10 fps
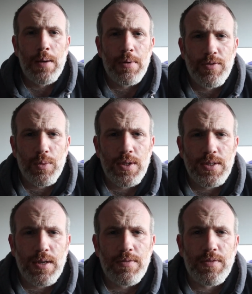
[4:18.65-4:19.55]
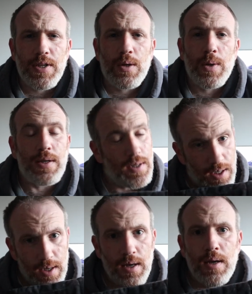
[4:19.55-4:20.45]
but if you want to save 50 quid,
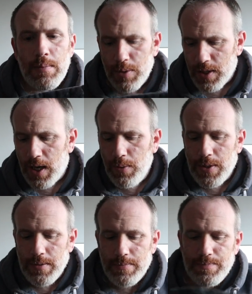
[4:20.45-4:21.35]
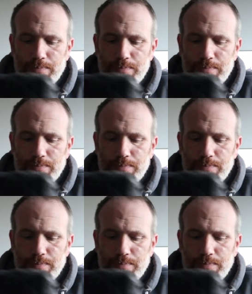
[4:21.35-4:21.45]
put the code in.